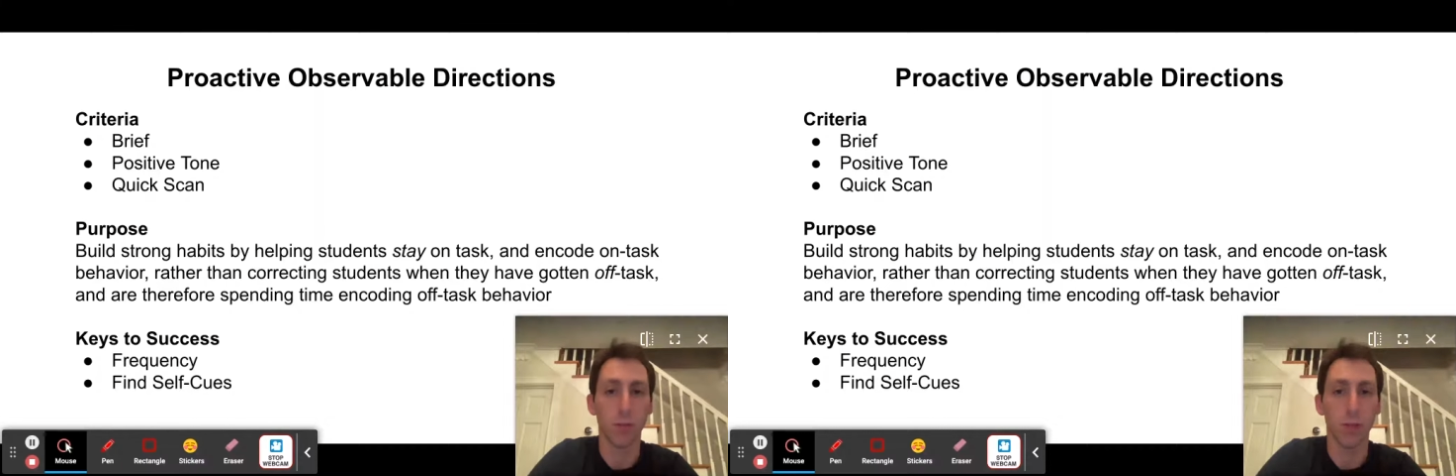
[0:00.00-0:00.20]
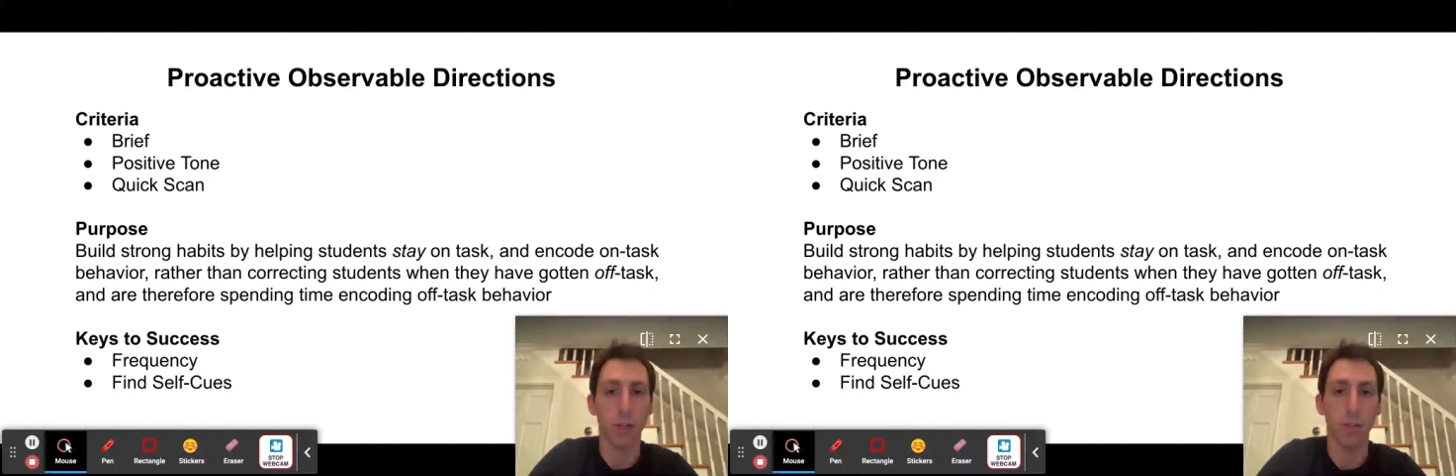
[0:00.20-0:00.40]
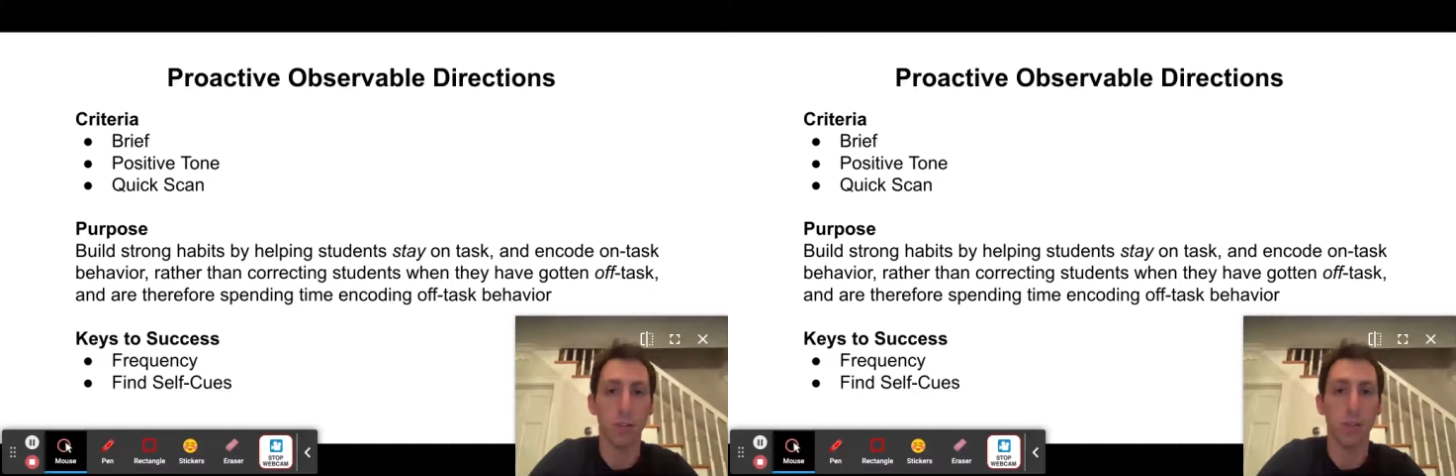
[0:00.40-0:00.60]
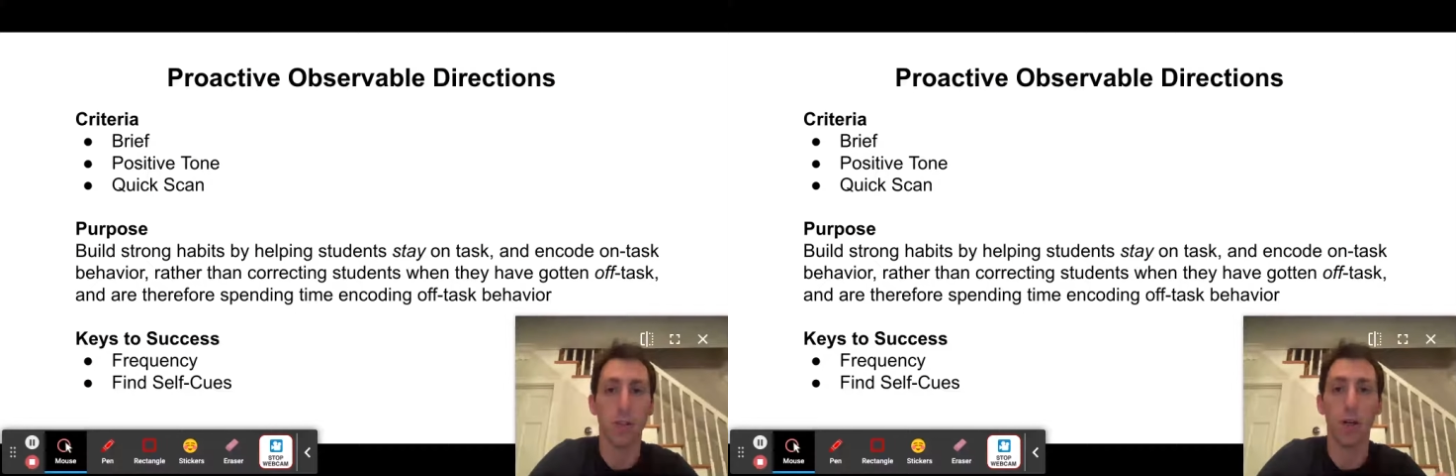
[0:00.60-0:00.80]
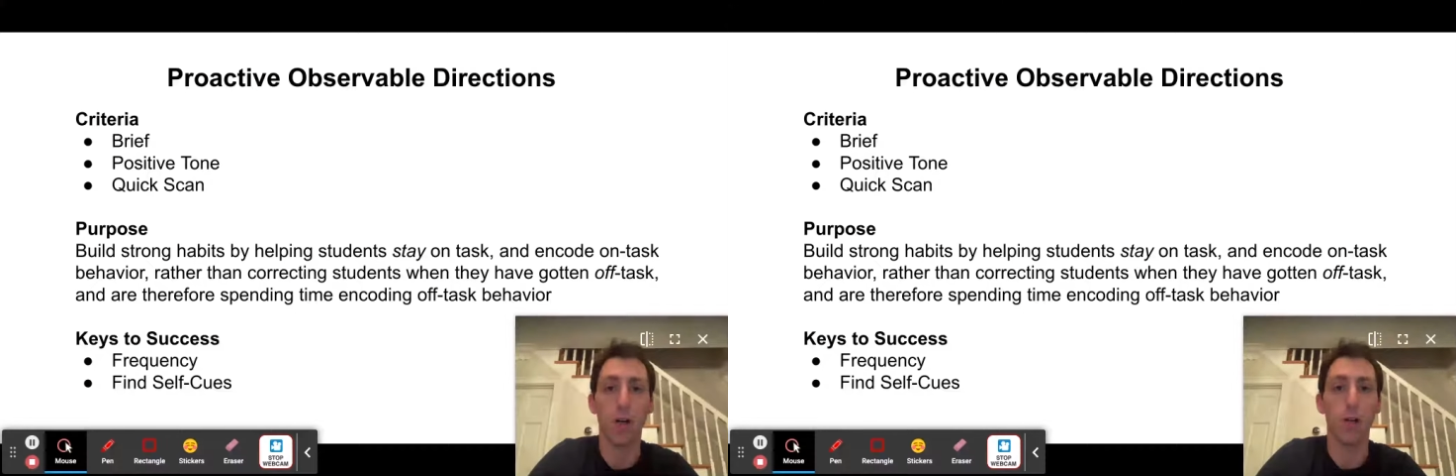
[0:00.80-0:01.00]
directions
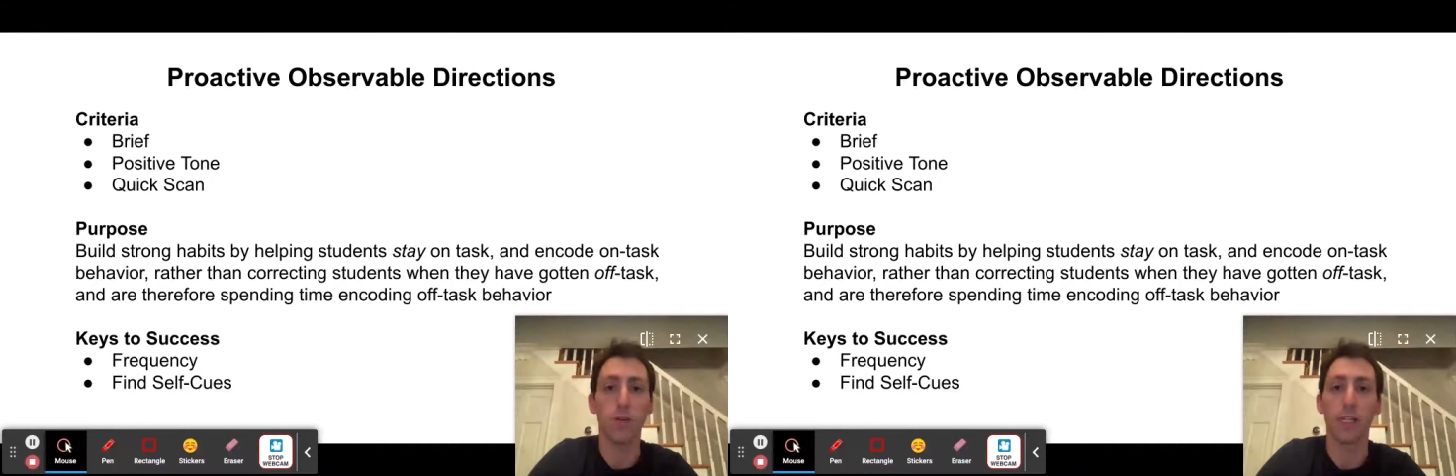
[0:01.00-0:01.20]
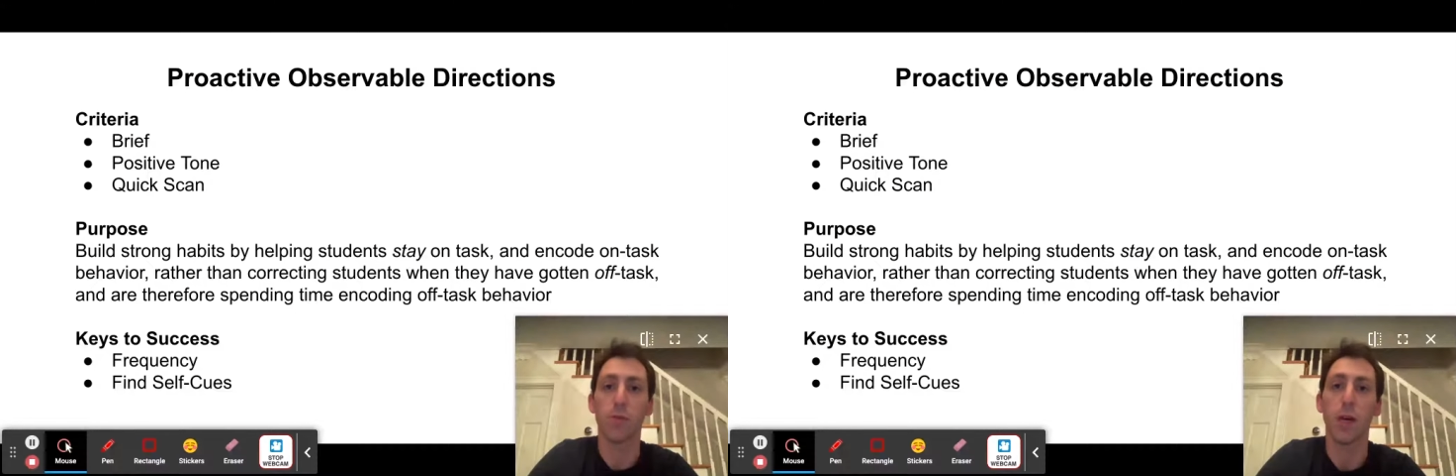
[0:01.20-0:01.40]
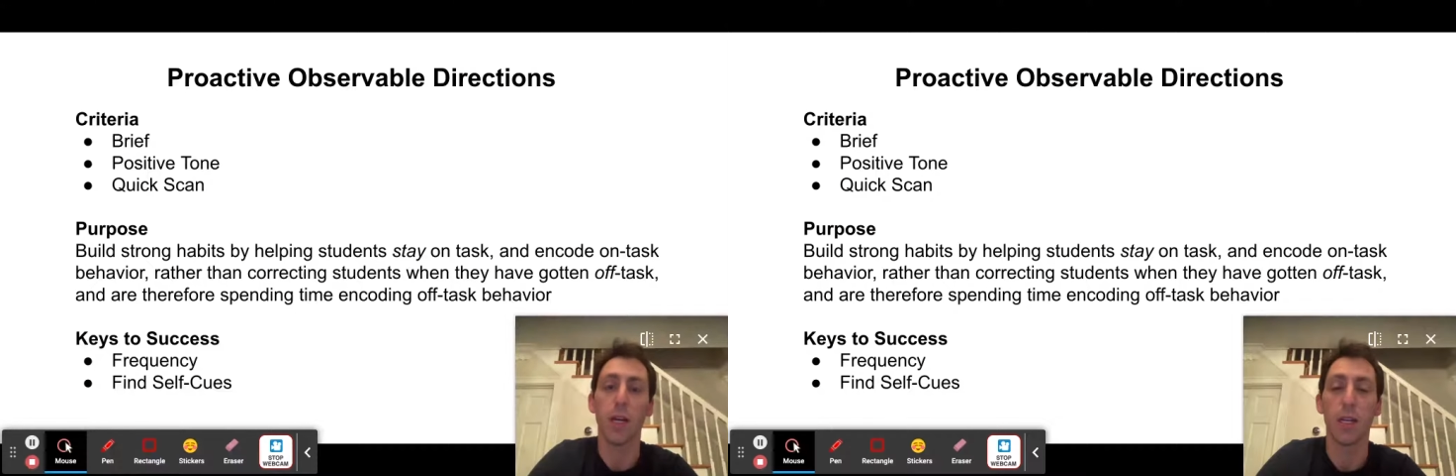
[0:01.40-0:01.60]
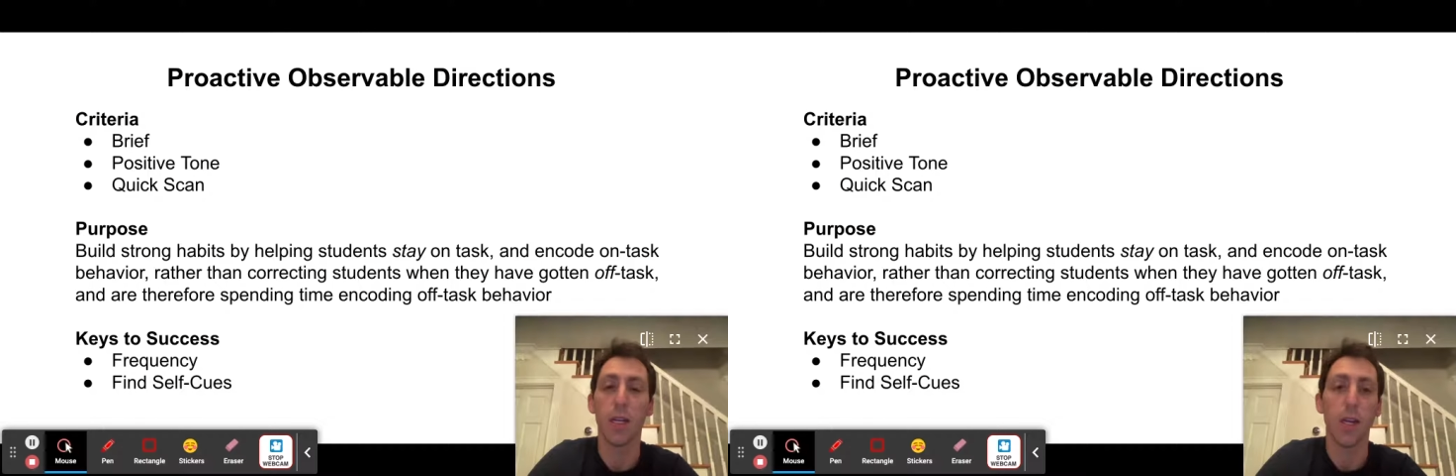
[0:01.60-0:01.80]
hard. That's why